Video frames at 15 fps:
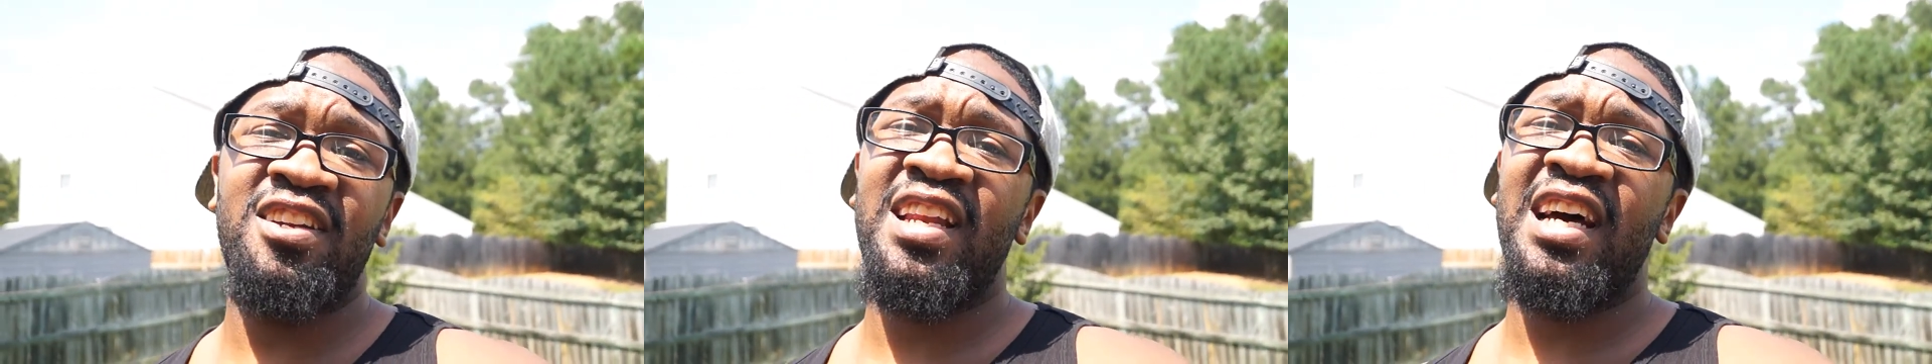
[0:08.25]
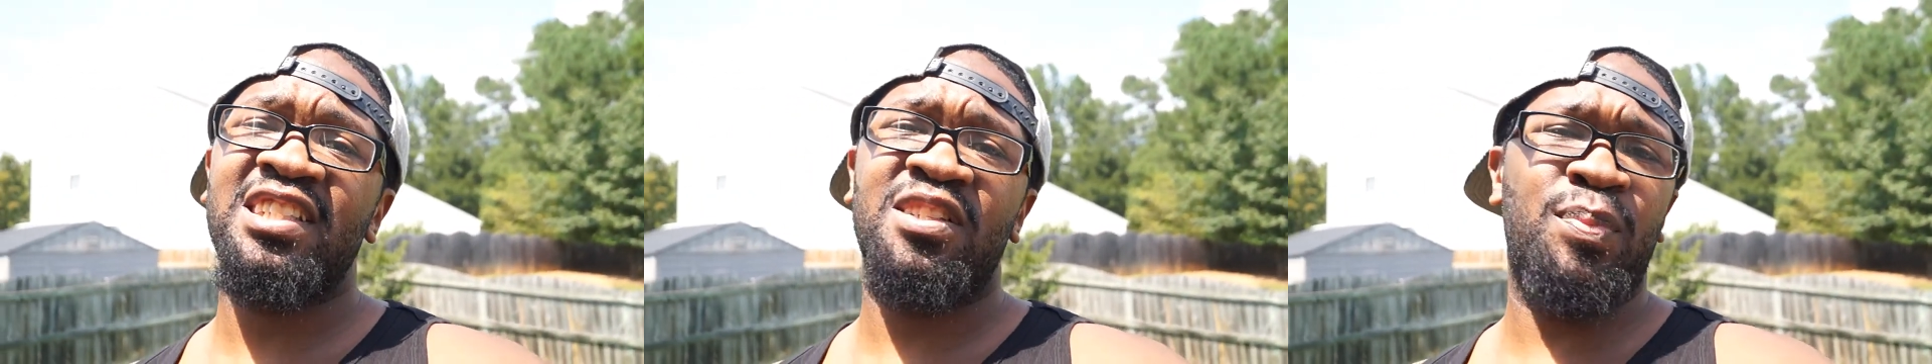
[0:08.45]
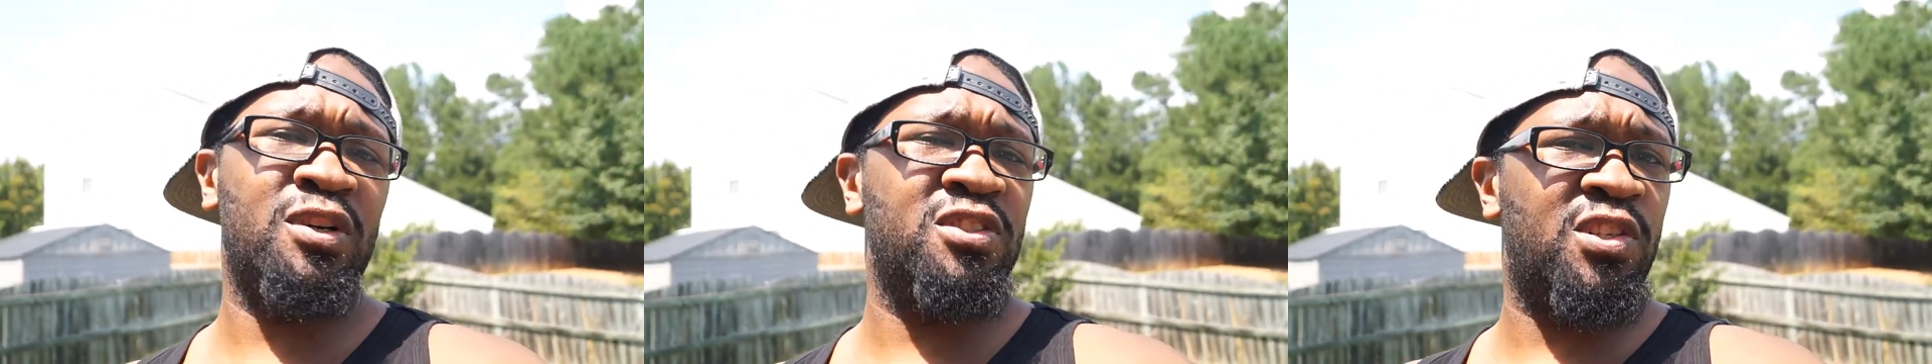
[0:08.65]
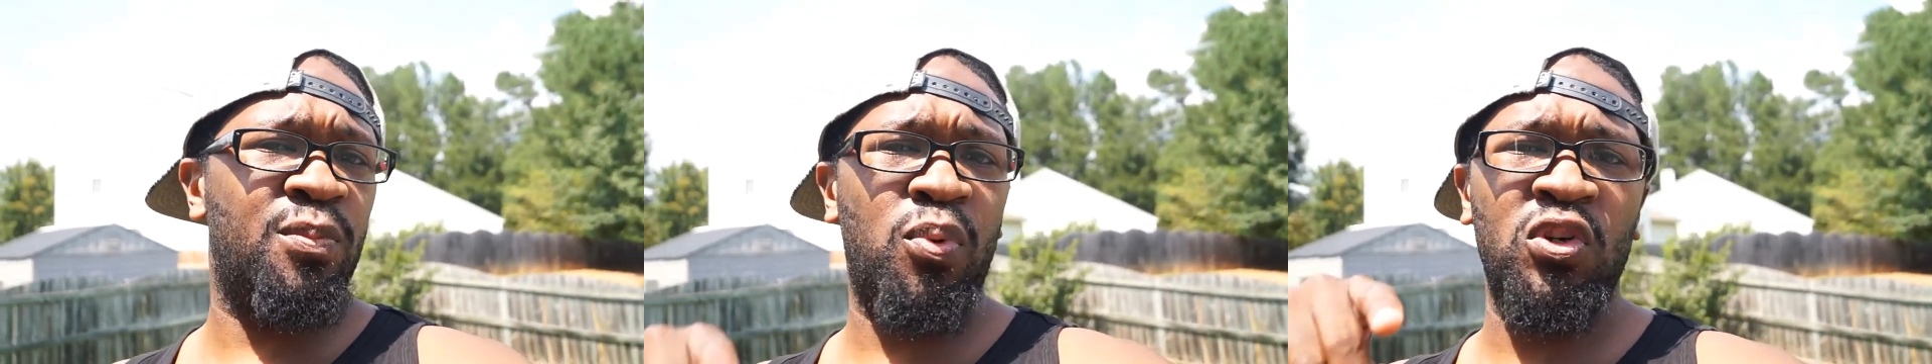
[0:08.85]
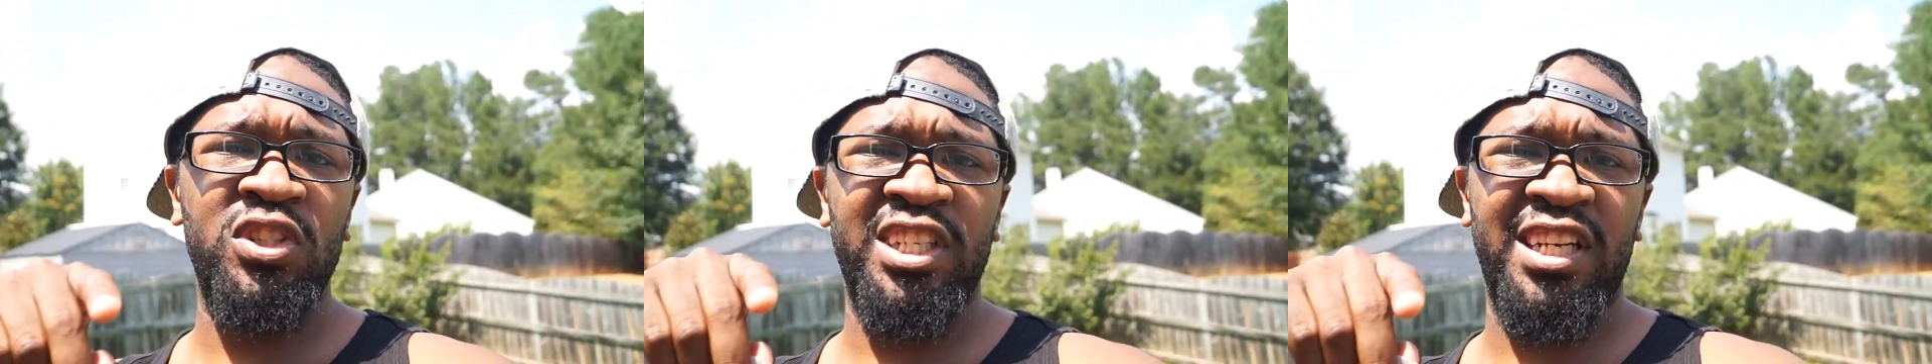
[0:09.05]
You're not supposed to
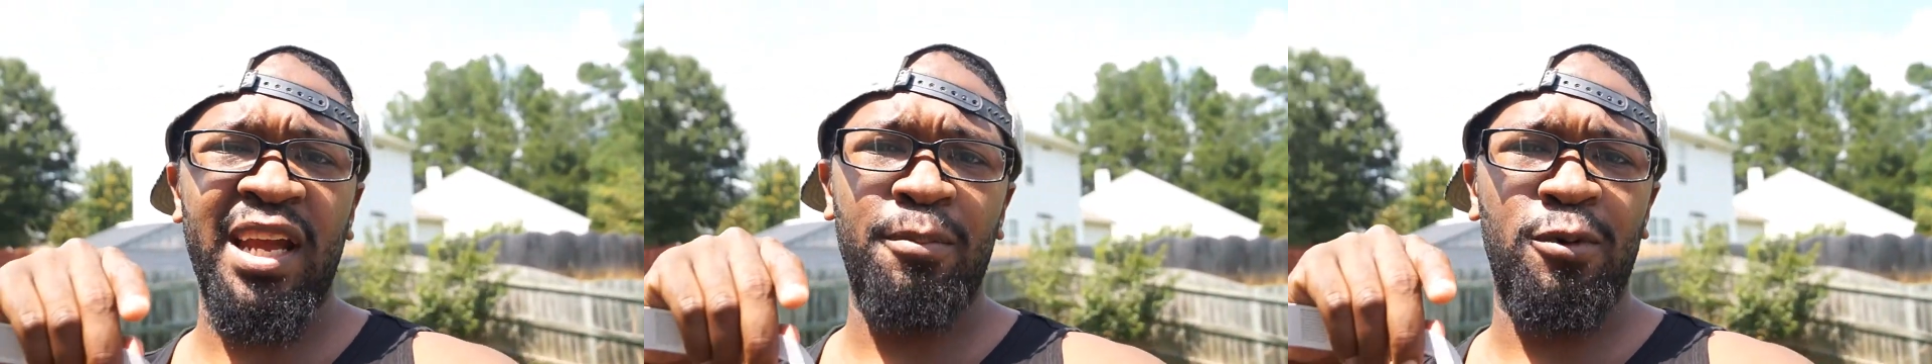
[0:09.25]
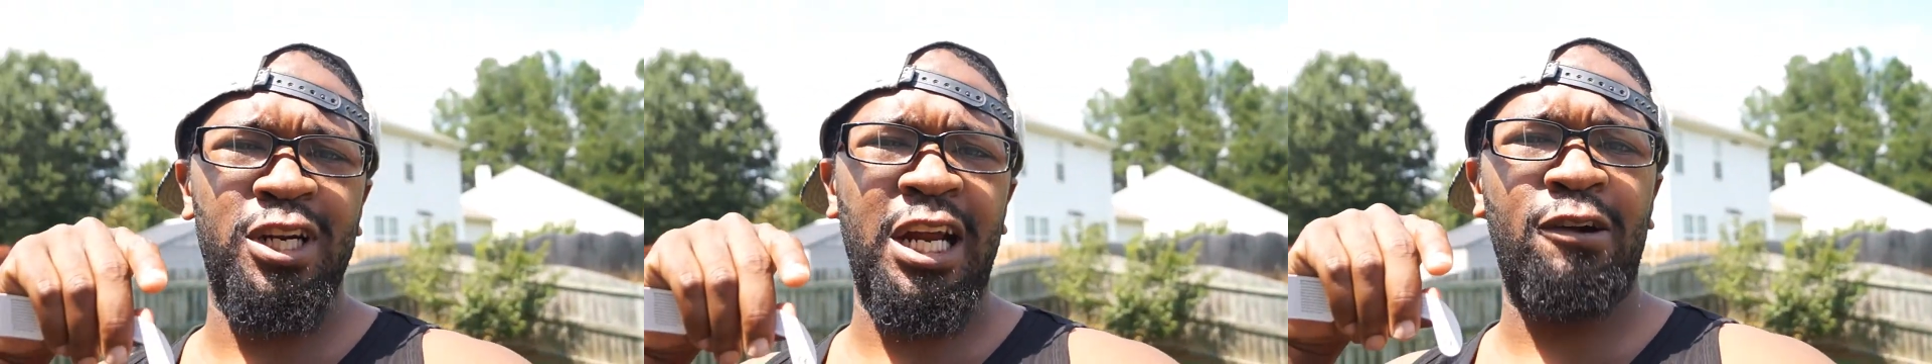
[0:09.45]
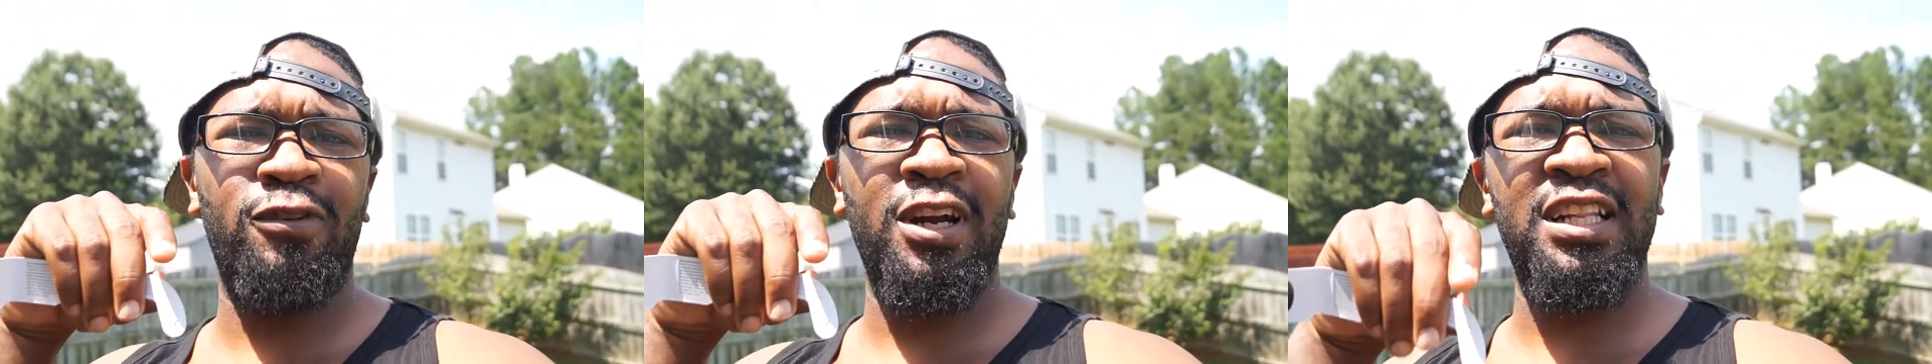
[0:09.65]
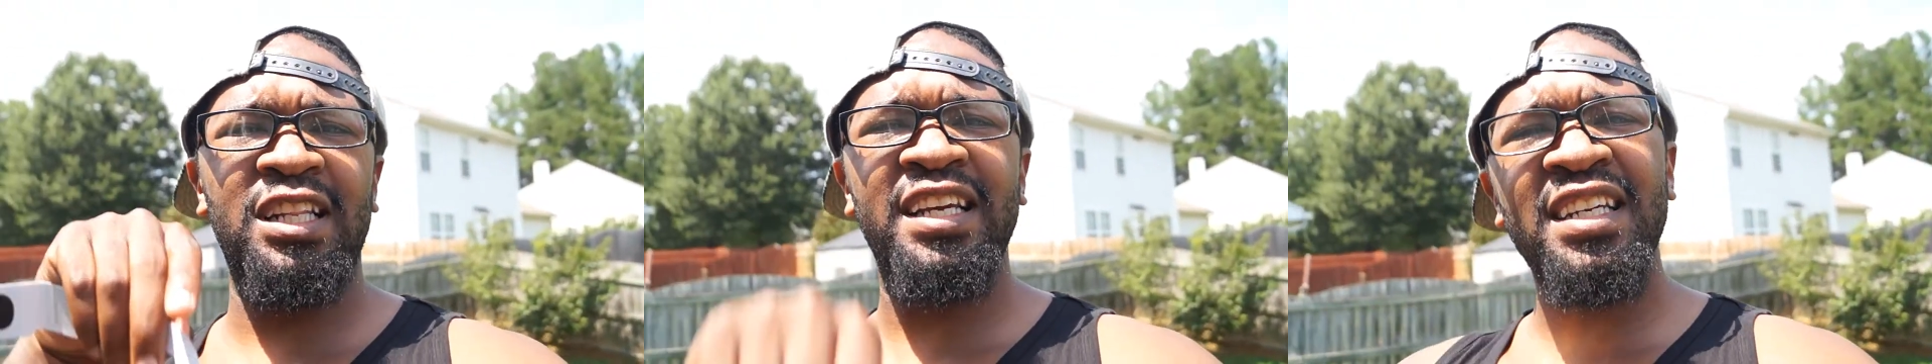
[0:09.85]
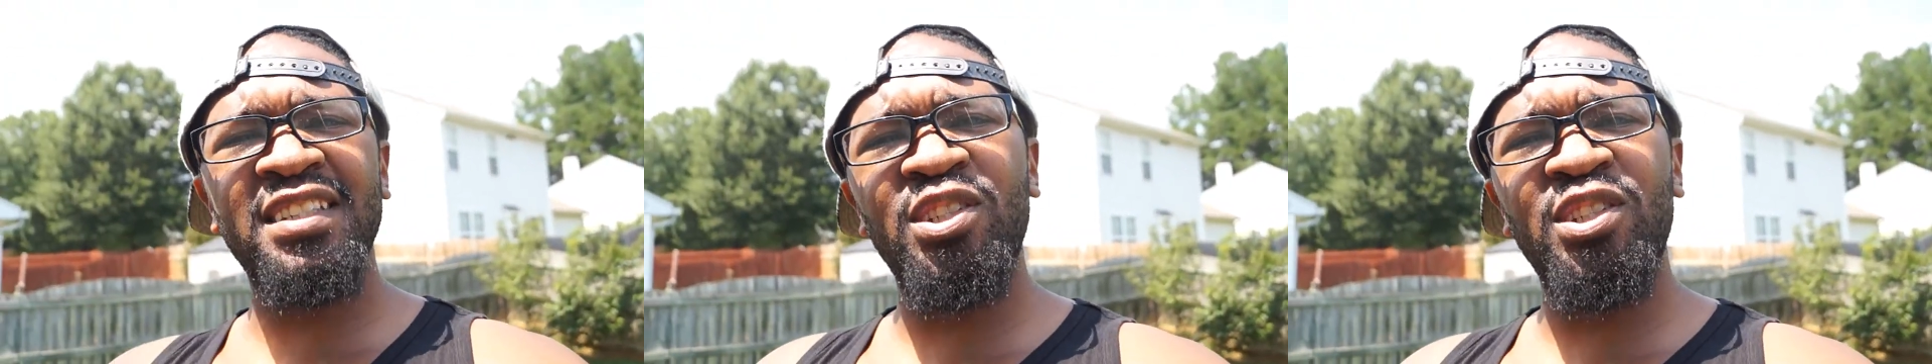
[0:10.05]
point your camera directly